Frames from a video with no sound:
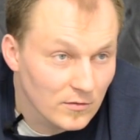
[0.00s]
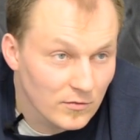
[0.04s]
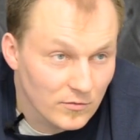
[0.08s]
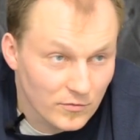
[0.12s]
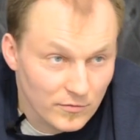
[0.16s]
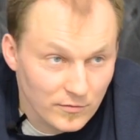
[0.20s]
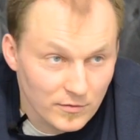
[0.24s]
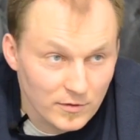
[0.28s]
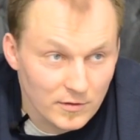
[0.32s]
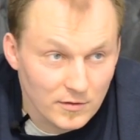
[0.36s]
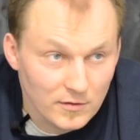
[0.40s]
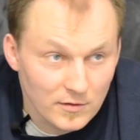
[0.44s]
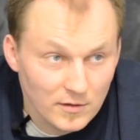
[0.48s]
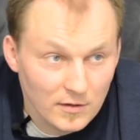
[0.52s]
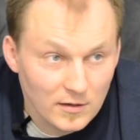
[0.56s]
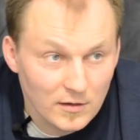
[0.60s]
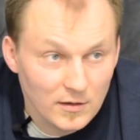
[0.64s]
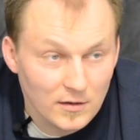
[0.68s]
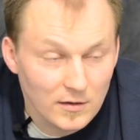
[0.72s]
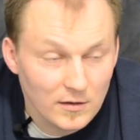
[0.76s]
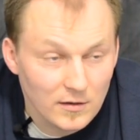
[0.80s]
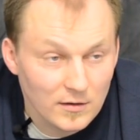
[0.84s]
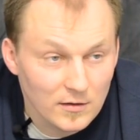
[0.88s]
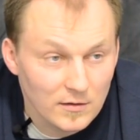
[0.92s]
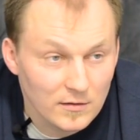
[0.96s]
during
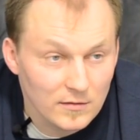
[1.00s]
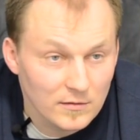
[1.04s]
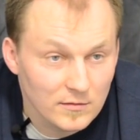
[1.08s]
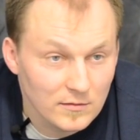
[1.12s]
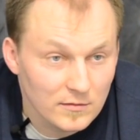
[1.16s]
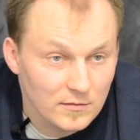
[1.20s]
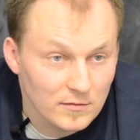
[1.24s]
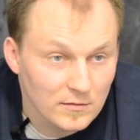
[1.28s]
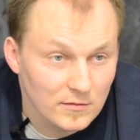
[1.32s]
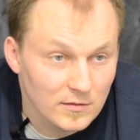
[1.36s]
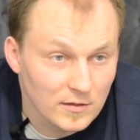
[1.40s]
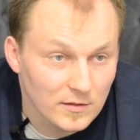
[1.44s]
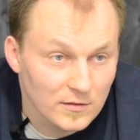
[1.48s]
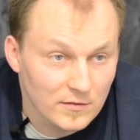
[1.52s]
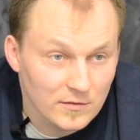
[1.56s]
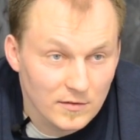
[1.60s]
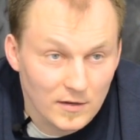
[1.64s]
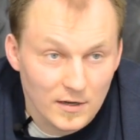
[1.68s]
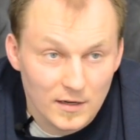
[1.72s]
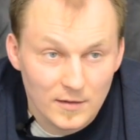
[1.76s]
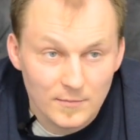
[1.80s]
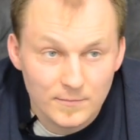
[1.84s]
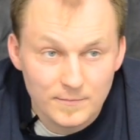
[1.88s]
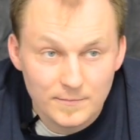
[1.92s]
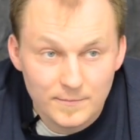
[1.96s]
uh, that
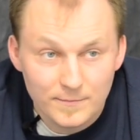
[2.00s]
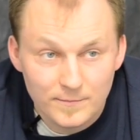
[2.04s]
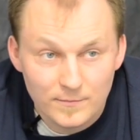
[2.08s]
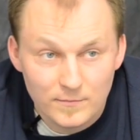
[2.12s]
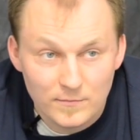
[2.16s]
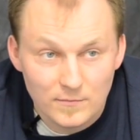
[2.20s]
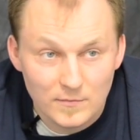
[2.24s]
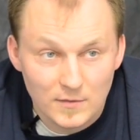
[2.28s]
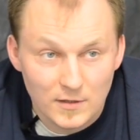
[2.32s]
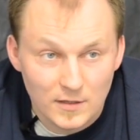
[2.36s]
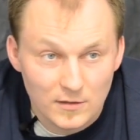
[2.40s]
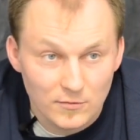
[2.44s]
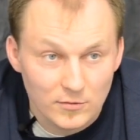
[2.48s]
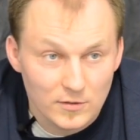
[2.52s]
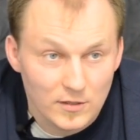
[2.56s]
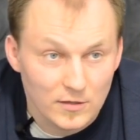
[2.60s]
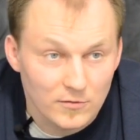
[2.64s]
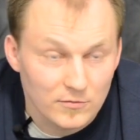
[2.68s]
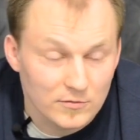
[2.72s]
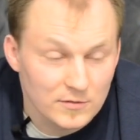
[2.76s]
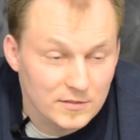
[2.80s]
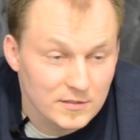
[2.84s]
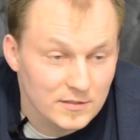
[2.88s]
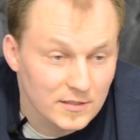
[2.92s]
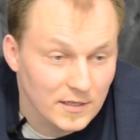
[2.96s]
time I, when I
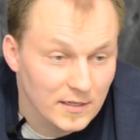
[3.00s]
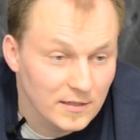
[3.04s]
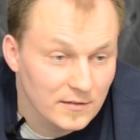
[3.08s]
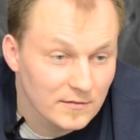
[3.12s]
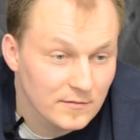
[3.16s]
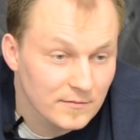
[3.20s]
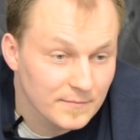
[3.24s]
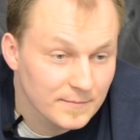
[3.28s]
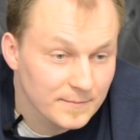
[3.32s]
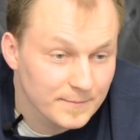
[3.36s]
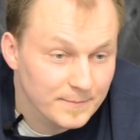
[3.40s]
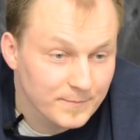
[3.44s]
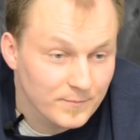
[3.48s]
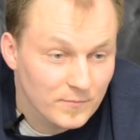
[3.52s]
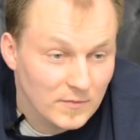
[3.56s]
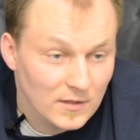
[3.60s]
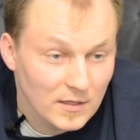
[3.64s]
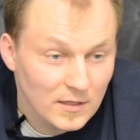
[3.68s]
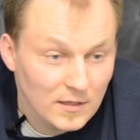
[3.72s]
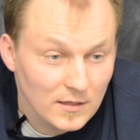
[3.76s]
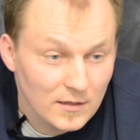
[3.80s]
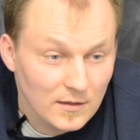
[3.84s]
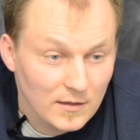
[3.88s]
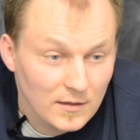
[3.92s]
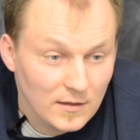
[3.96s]
was 10.
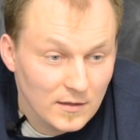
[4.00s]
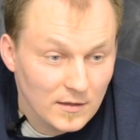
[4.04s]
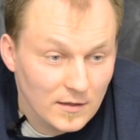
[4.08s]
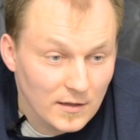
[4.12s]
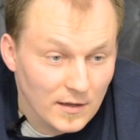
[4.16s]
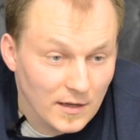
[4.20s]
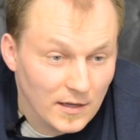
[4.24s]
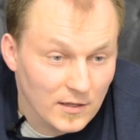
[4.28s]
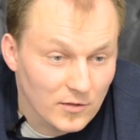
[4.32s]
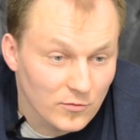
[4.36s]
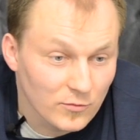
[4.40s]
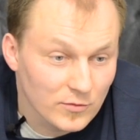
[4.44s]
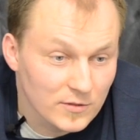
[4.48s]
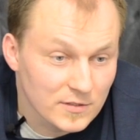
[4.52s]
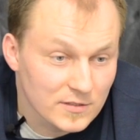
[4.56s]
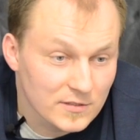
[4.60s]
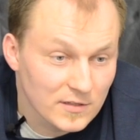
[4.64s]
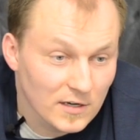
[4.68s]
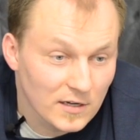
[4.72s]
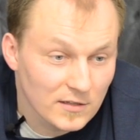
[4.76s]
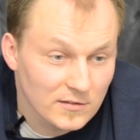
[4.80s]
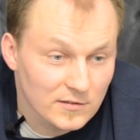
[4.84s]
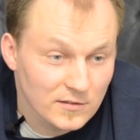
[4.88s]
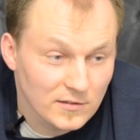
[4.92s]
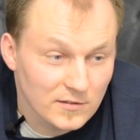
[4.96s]
And we
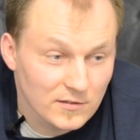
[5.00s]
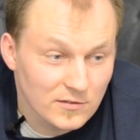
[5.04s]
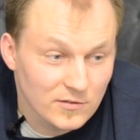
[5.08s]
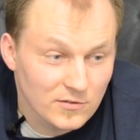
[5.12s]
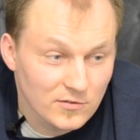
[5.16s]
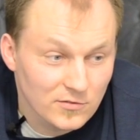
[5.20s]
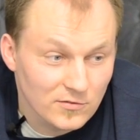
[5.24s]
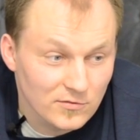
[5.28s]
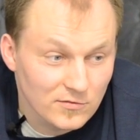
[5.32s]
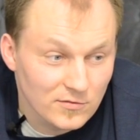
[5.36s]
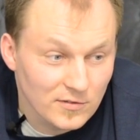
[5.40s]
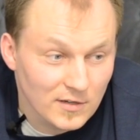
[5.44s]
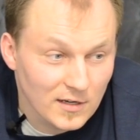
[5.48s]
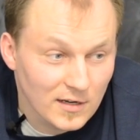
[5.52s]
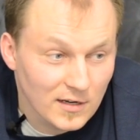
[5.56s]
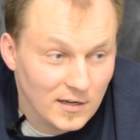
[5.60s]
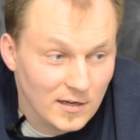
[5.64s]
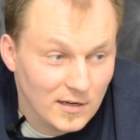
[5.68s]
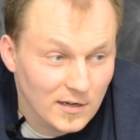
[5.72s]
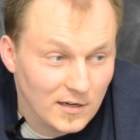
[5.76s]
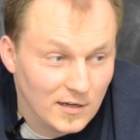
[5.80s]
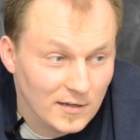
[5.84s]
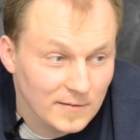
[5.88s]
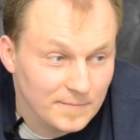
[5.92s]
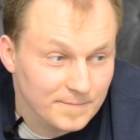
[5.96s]
started to
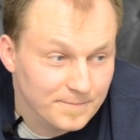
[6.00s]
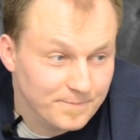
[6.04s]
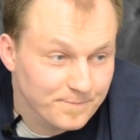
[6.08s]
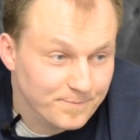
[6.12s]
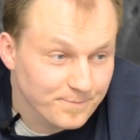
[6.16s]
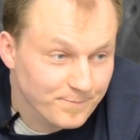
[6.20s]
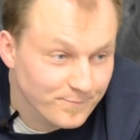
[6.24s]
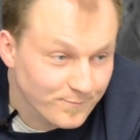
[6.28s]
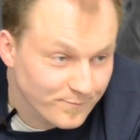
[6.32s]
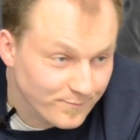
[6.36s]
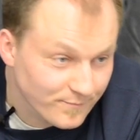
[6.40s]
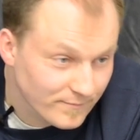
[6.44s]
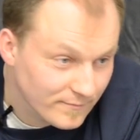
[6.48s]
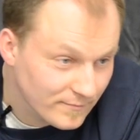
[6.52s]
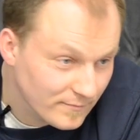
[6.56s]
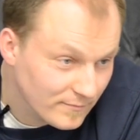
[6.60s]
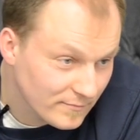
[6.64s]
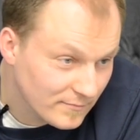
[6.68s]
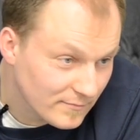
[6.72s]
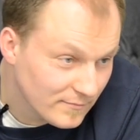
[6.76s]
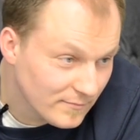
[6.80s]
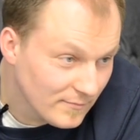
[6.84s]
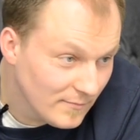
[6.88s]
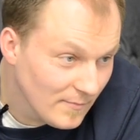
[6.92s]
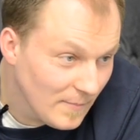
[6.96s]
uh,
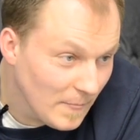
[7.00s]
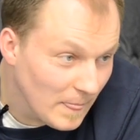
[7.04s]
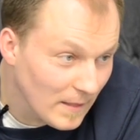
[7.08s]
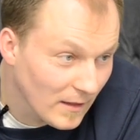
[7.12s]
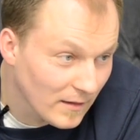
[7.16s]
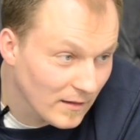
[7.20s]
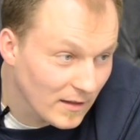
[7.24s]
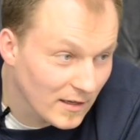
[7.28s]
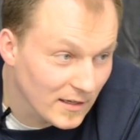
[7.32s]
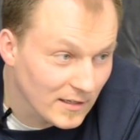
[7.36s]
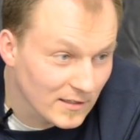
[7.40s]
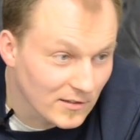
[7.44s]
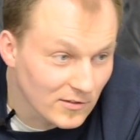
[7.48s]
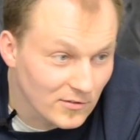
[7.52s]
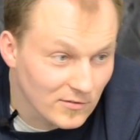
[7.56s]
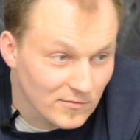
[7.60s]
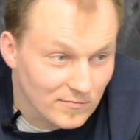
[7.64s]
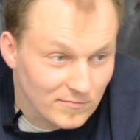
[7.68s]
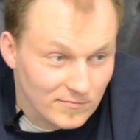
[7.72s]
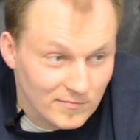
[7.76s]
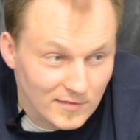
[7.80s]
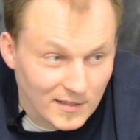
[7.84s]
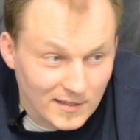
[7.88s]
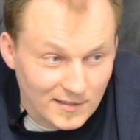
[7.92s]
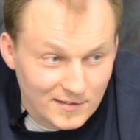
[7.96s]
like
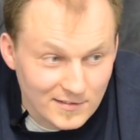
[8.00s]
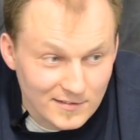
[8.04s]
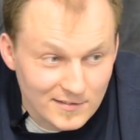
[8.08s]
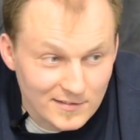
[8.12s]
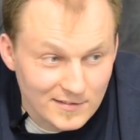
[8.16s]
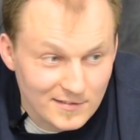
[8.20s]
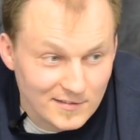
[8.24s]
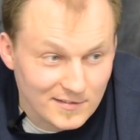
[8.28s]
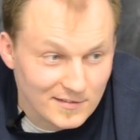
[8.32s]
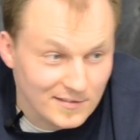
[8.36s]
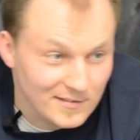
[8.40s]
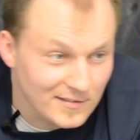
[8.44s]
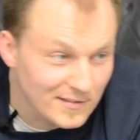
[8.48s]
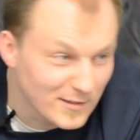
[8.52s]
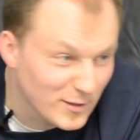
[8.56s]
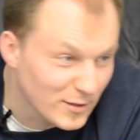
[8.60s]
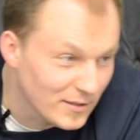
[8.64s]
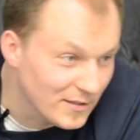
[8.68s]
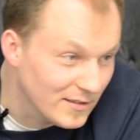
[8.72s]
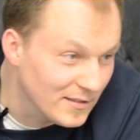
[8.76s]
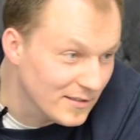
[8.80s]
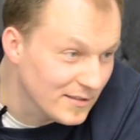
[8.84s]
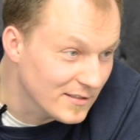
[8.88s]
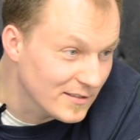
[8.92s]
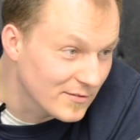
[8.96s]
like
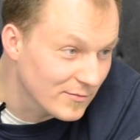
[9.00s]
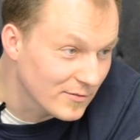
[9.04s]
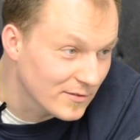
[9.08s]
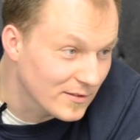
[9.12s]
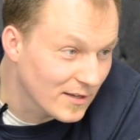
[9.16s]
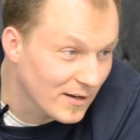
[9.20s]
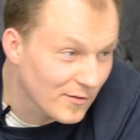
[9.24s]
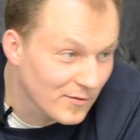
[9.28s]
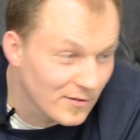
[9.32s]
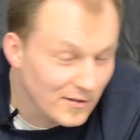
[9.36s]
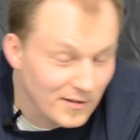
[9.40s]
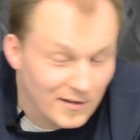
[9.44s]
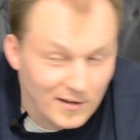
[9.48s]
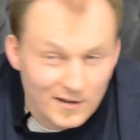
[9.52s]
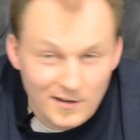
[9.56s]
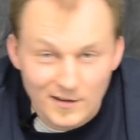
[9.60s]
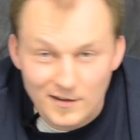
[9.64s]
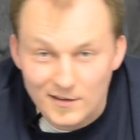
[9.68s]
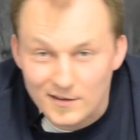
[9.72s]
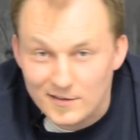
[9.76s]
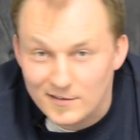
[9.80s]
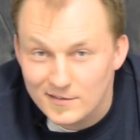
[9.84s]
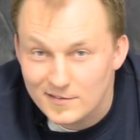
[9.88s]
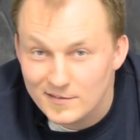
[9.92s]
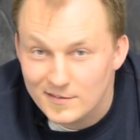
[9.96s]
tease with our,
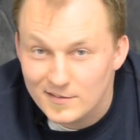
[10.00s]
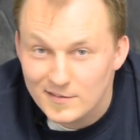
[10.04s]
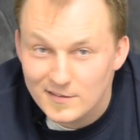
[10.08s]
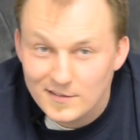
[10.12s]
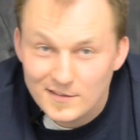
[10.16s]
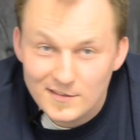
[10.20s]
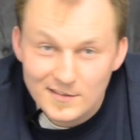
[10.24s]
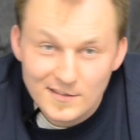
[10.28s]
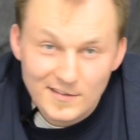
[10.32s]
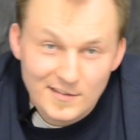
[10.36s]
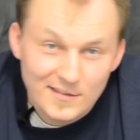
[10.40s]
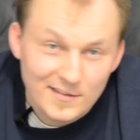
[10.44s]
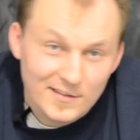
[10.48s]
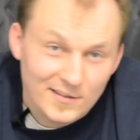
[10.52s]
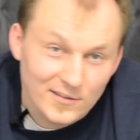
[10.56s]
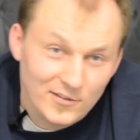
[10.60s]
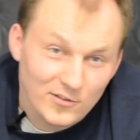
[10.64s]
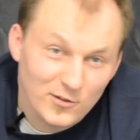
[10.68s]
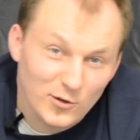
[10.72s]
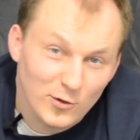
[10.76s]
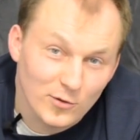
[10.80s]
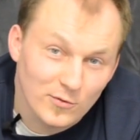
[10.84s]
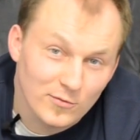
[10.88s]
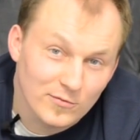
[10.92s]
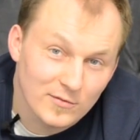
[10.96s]
uh, you
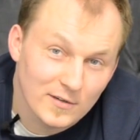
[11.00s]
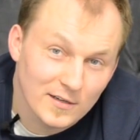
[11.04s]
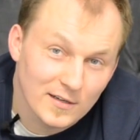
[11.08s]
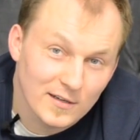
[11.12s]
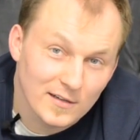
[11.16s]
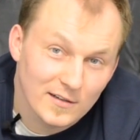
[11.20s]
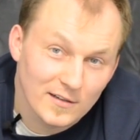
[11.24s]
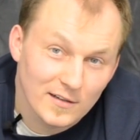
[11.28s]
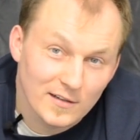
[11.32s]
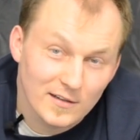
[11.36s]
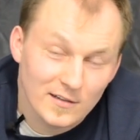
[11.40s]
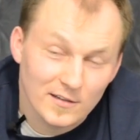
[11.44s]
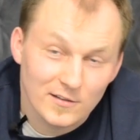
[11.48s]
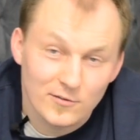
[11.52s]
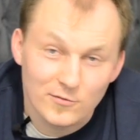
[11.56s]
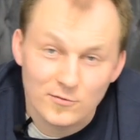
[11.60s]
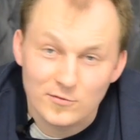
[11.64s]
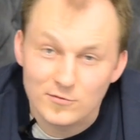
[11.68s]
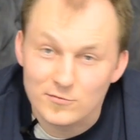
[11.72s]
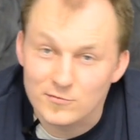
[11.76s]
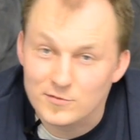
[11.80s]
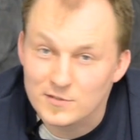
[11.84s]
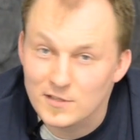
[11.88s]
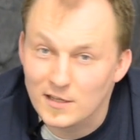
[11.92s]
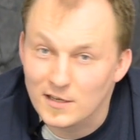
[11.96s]
know, uh, it,
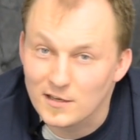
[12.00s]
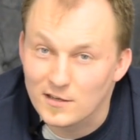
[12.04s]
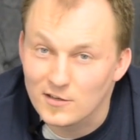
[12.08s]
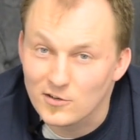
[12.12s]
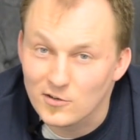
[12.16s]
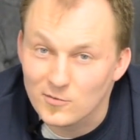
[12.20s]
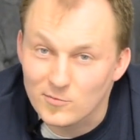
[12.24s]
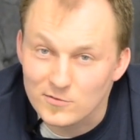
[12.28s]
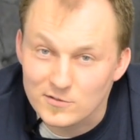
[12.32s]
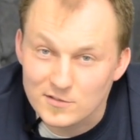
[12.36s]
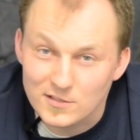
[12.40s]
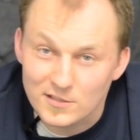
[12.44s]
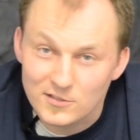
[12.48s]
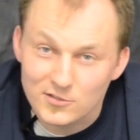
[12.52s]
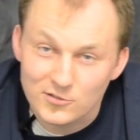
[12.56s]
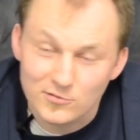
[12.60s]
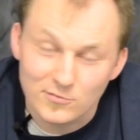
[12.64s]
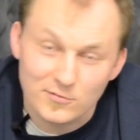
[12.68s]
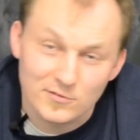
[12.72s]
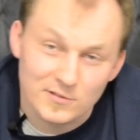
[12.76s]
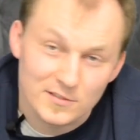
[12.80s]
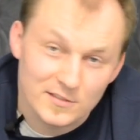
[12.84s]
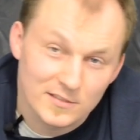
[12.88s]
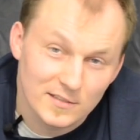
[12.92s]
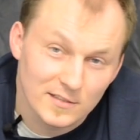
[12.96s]
it was like a
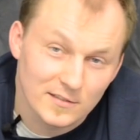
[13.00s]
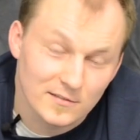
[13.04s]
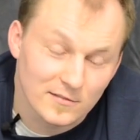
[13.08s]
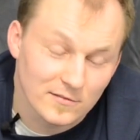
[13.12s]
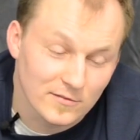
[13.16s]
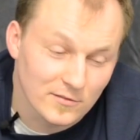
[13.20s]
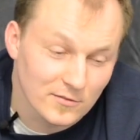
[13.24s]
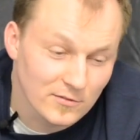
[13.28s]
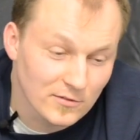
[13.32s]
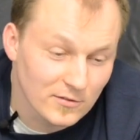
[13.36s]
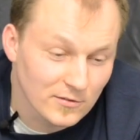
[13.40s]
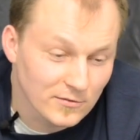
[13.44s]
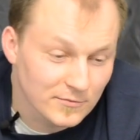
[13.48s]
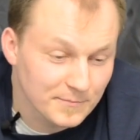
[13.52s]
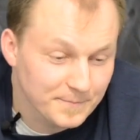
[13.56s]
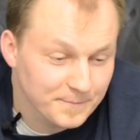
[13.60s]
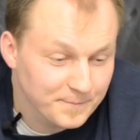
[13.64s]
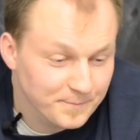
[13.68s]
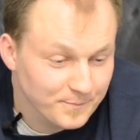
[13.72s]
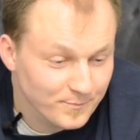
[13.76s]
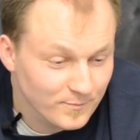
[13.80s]
homosexual sin, you know.